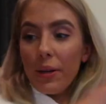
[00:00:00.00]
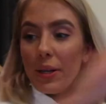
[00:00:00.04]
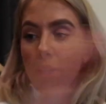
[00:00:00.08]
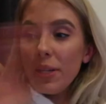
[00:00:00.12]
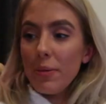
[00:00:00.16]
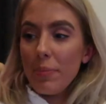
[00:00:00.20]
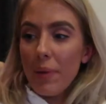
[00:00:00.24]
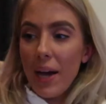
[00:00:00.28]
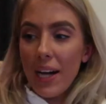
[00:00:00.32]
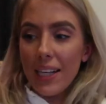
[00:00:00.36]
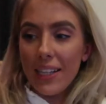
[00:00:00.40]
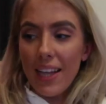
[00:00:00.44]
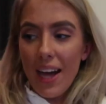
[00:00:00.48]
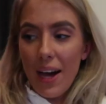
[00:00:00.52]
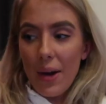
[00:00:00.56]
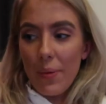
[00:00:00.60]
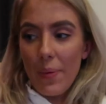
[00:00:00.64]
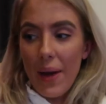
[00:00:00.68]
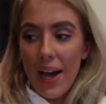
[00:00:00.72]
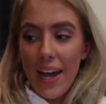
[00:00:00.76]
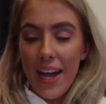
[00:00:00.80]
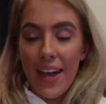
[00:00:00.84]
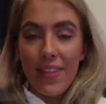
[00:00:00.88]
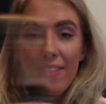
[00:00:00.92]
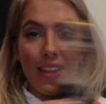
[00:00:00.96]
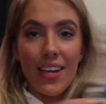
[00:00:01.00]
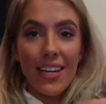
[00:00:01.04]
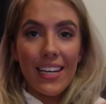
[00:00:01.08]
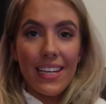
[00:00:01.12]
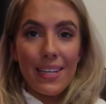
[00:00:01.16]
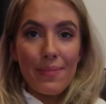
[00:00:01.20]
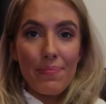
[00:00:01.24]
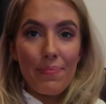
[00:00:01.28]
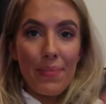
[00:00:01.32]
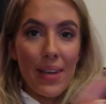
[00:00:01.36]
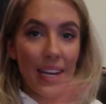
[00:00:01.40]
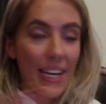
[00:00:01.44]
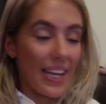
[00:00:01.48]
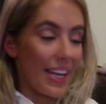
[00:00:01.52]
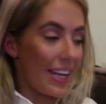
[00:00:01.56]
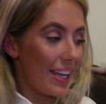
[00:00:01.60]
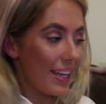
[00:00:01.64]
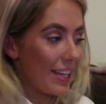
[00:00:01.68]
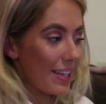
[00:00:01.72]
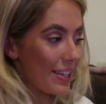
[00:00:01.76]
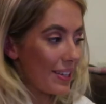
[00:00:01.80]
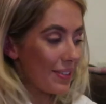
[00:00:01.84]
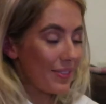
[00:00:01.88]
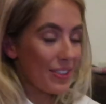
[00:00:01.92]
gonna pack that away, and then in a minute,